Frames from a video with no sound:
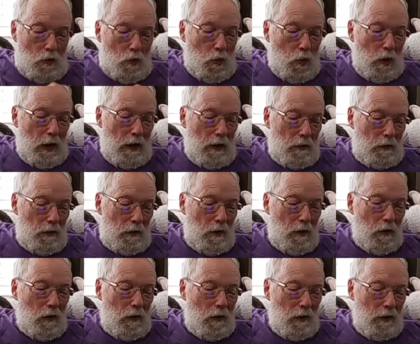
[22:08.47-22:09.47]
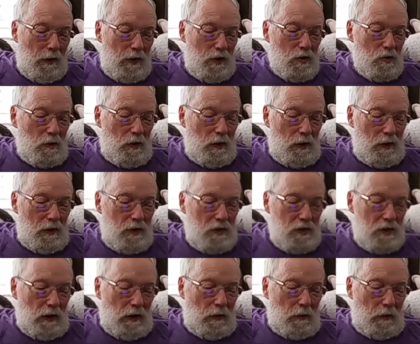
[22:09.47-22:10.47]
Where in all Israel
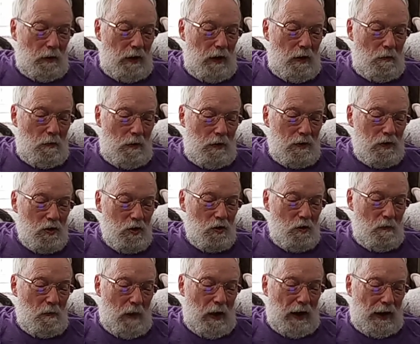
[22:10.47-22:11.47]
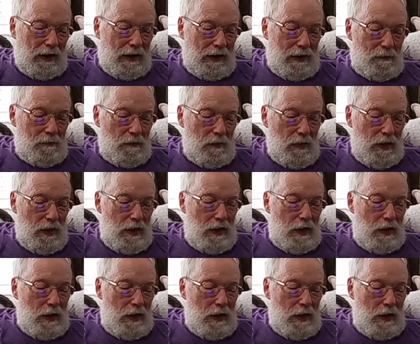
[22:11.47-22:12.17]
is there anyone so mighty?